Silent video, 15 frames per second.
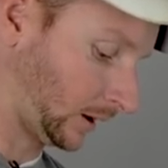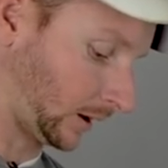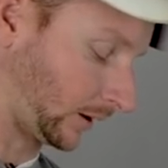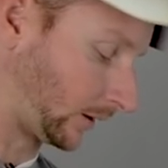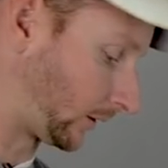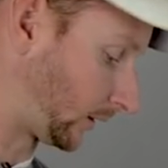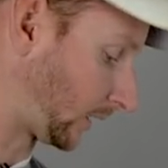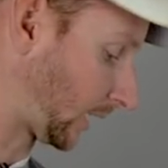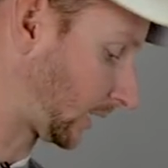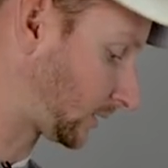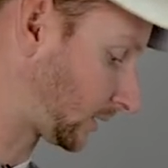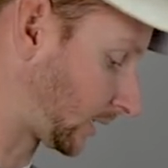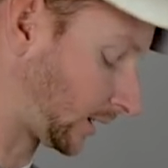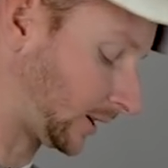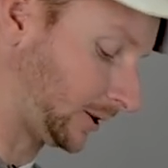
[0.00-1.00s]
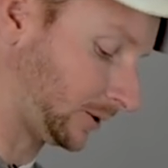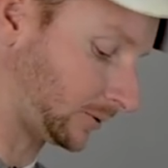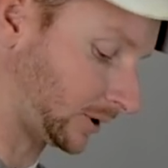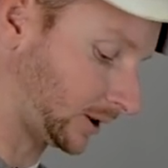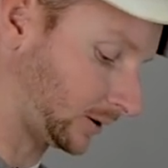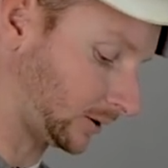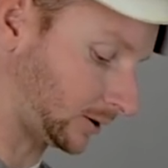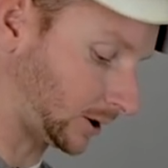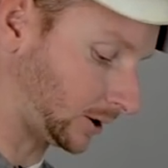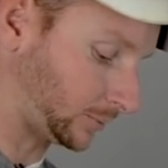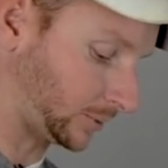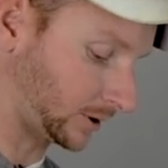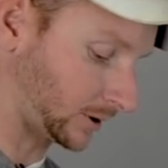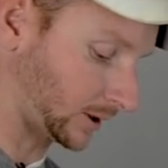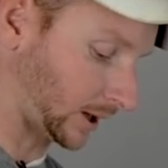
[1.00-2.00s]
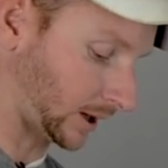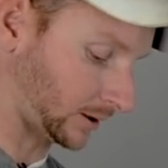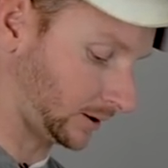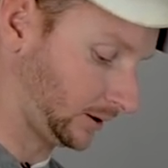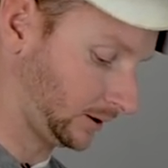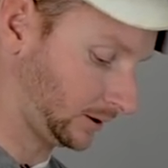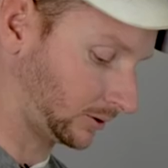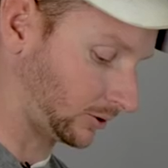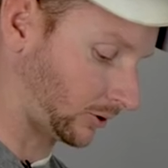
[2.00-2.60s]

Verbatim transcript: And the next thing is we'll get this all put together,